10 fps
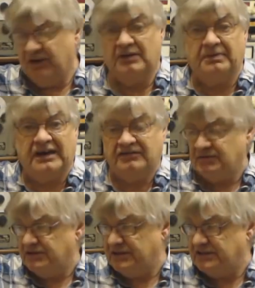where the
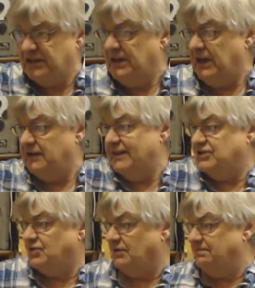pavement is, and
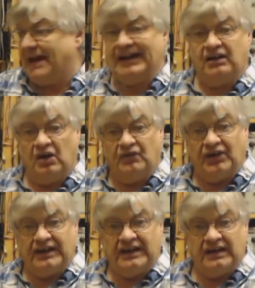then sort of back
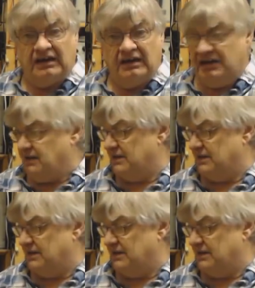over here.